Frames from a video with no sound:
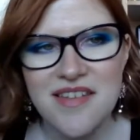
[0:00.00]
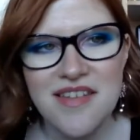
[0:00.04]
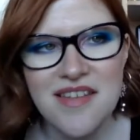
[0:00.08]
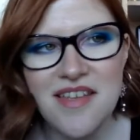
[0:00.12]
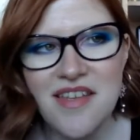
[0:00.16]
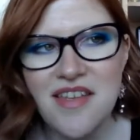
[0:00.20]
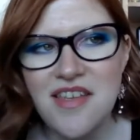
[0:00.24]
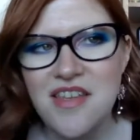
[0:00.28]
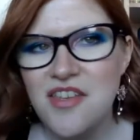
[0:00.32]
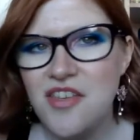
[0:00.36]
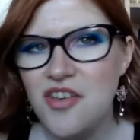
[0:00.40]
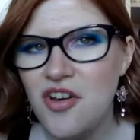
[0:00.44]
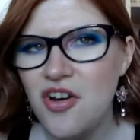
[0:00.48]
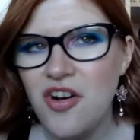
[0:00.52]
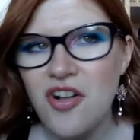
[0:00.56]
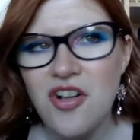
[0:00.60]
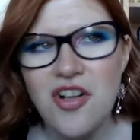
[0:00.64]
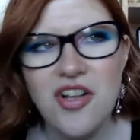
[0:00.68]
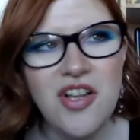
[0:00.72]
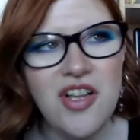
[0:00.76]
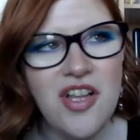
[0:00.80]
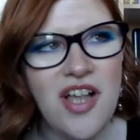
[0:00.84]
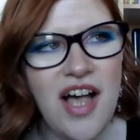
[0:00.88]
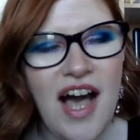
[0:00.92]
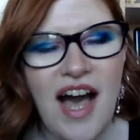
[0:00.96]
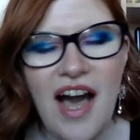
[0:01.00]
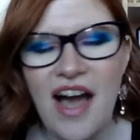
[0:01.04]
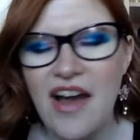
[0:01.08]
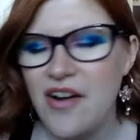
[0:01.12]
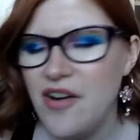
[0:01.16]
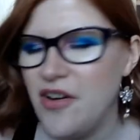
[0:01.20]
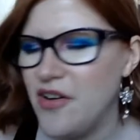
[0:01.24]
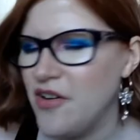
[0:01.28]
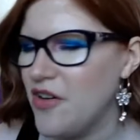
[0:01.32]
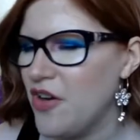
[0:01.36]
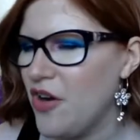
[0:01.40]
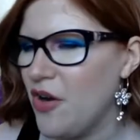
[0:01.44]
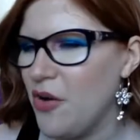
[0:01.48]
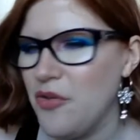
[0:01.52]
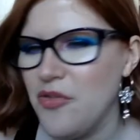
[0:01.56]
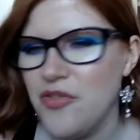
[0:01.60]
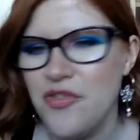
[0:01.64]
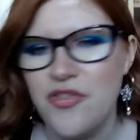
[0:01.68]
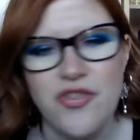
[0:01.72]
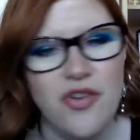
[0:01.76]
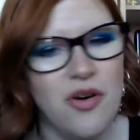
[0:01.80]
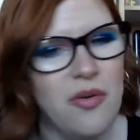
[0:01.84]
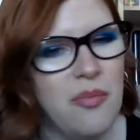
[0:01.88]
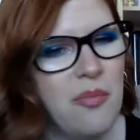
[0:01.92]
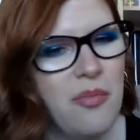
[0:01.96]
you are on
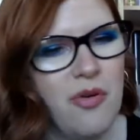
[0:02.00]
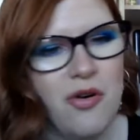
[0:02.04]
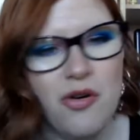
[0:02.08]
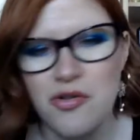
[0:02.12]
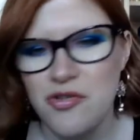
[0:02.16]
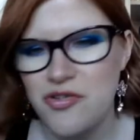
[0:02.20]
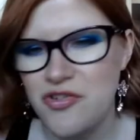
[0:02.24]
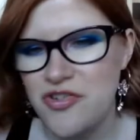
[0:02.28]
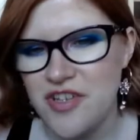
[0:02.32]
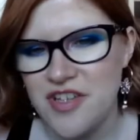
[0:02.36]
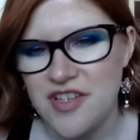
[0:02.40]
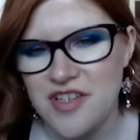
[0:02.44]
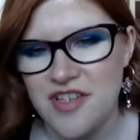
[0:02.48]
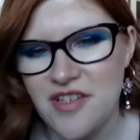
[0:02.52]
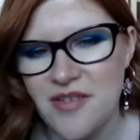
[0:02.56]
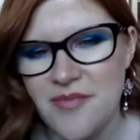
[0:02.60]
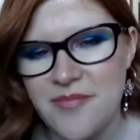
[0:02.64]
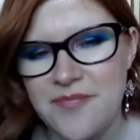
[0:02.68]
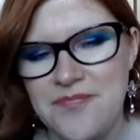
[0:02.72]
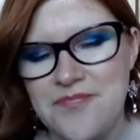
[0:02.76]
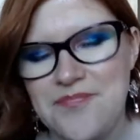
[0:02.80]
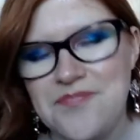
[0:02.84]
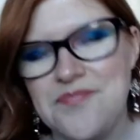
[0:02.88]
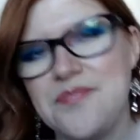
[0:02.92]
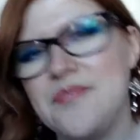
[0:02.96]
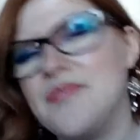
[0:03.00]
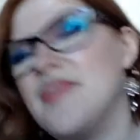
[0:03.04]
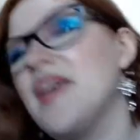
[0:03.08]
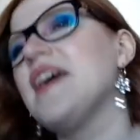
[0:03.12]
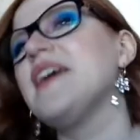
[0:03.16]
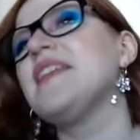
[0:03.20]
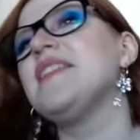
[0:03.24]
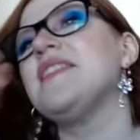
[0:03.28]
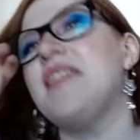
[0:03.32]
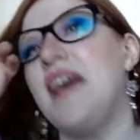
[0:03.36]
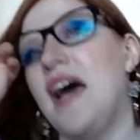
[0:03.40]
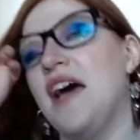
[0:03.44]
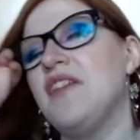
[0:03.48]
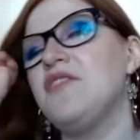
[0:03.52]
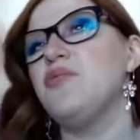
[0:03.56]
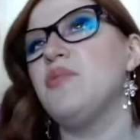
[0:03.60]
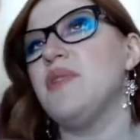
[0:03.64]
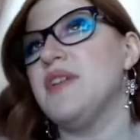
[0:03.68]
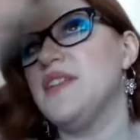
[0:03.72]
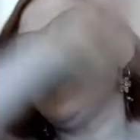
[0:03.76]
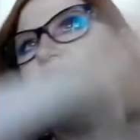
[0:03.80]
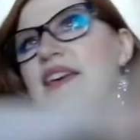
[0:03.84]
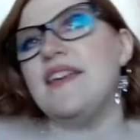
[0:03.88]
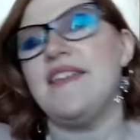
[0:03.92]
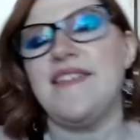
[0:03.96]
some bullshit. And that's
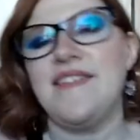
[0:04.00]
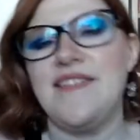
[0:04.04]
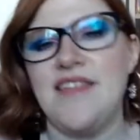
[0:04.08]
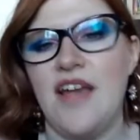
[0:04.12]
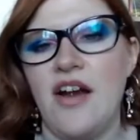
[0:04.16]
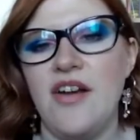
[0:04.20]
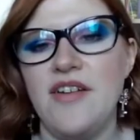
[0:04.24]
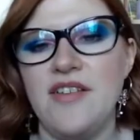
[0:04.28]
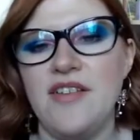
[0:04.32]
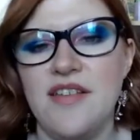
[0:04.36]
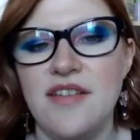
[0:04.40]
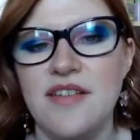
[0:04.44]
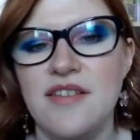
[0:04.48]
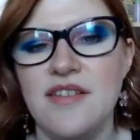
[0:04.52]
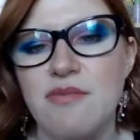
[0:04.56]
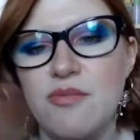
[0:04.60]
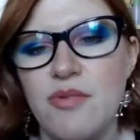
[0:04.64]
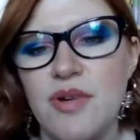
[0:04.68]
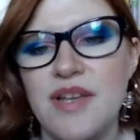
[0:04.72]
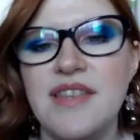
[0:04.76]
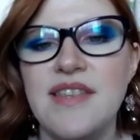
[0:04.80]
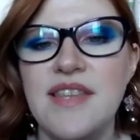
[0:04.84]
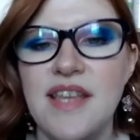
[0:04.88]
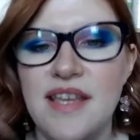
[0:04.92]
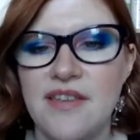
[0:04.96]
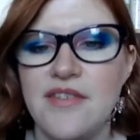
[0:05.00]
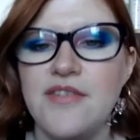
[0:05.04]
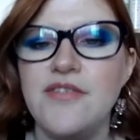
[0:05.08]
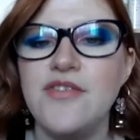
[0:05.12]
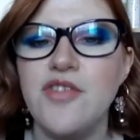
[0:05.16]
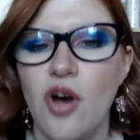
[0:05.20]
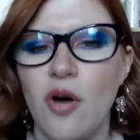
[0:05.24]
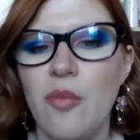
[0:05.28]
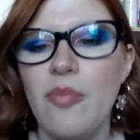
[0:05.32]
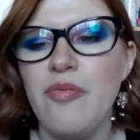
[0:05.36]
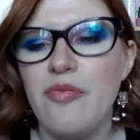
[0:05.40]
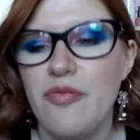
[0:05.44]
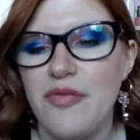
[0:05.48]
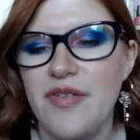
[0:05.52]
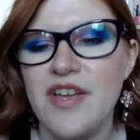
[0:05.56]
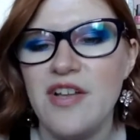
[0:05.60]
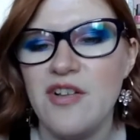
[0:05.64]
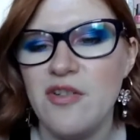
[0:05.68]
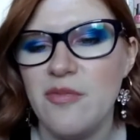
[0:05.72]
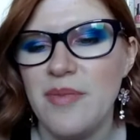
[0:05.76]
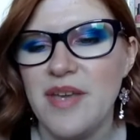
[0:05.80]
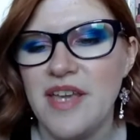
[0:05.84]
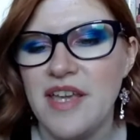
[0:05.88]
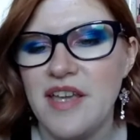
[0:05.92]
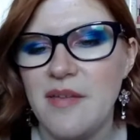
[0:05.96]
when they stopped
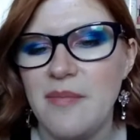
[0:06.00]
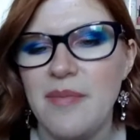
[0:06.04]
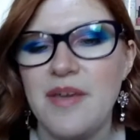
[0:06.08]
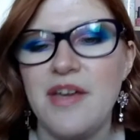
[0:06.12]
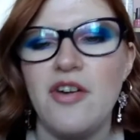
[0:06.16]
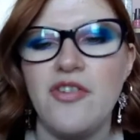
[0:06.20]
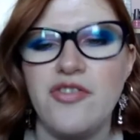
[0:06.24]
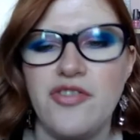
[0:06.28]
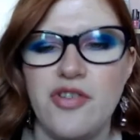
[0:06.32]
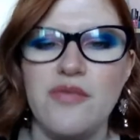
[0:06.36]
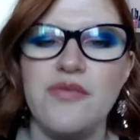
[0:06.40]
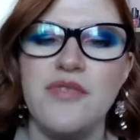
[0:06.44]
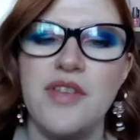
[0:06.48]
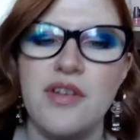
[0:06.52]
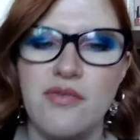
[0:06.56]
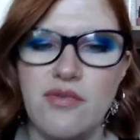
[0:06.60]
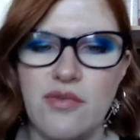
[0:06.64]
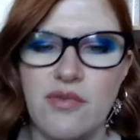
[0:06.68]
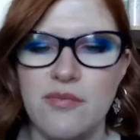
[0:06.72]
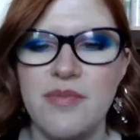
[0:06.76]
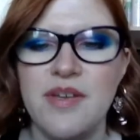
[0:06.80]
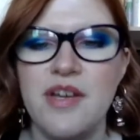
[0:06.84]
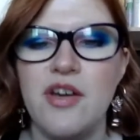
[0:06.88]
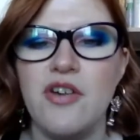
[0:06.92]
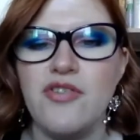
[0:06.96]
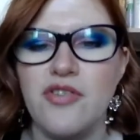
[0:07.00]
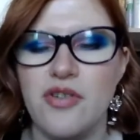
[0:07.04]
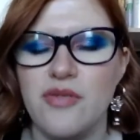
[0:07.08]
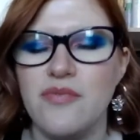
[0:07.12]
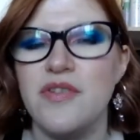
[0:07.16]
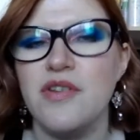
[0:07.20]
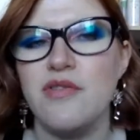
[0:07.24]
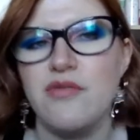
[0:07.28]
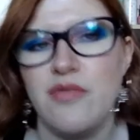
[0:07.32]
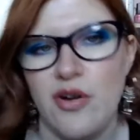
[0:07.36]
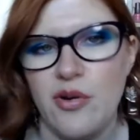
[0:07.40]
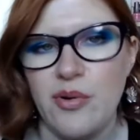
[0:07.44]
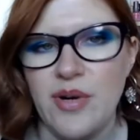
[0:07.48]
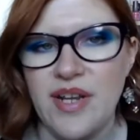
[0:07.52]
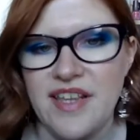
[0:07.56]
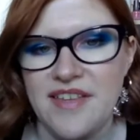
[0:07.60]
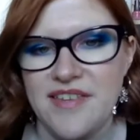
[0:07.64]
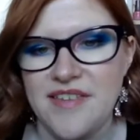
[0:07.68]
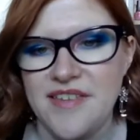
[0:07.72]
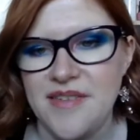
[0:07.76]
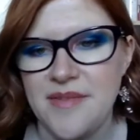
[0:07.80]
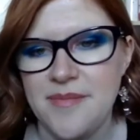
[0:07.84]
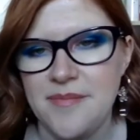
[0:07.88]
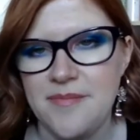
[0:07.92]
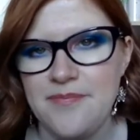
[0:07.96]
filming because of the
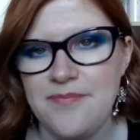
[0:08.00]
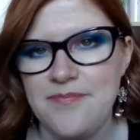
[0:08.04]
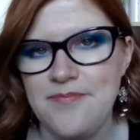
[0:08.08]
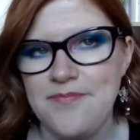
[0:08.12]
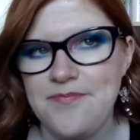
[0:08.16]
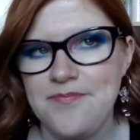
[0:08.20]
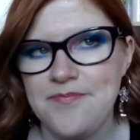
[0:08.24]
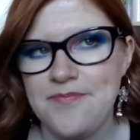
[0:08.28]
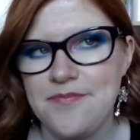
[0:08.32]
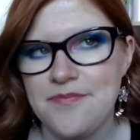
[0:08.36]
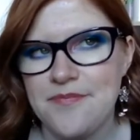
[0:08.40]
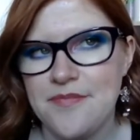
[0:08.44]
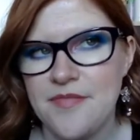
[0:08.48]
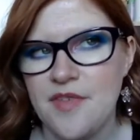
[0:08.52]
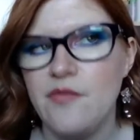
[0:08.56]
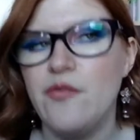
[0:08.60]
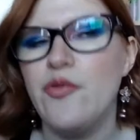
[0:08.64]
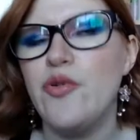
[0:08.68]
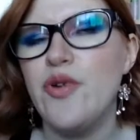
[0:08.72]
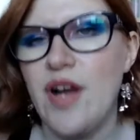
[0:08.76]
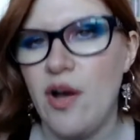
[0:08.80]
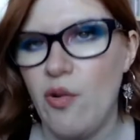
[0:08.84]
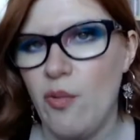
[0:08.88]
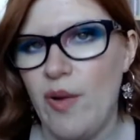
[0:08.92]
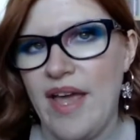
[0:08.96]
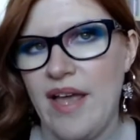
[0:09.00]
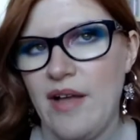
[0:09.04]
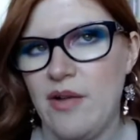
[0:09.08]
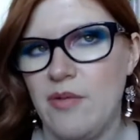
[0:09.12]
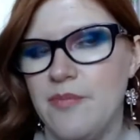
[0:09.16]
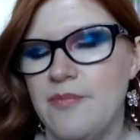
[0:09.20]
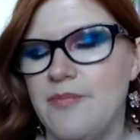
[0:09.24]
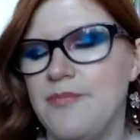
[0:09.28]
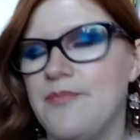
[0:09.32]
Ronies for a while.